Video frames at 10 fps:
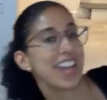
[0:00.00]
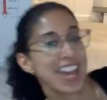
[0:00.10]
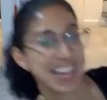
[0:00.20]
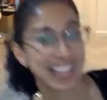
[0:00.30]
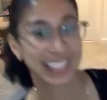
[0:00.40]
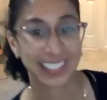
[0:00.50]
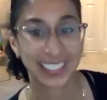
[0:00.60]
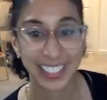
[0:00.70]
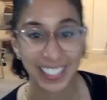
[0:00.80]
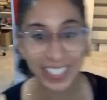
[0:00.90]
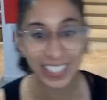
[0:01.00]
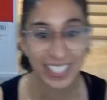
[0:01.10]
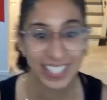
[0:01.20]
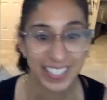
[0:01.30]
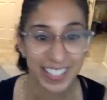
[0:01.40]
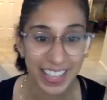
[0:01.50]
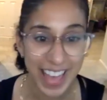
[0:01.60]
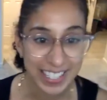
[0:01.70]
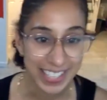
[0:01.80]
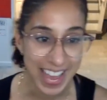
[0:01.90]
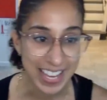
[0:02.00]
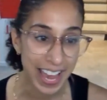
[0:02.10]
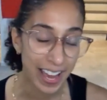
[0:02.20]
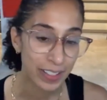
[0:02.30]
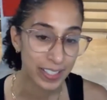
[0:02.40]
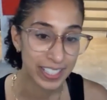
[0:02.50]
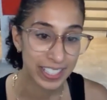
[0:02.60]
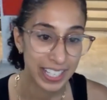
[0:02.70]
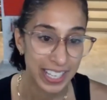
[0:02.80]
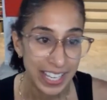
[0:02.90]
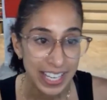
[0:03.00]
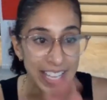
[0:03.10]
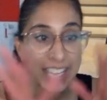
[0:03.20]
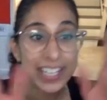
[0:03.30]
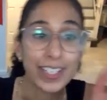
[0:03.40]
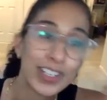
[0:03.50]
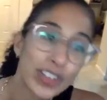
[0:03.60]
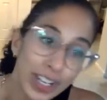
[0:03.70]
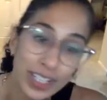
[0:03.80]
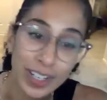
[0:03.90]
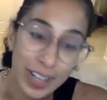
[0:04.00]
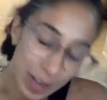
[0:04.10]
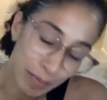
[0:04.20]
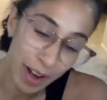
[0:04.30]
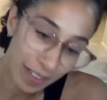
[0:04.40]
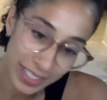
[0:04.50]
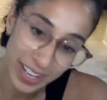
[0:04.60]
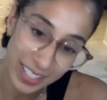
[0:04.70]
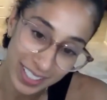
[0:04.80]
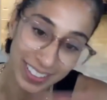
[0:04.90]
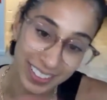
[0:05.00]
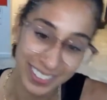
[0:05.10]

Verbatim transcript: eight. So the last eight counts is a structured improvisation.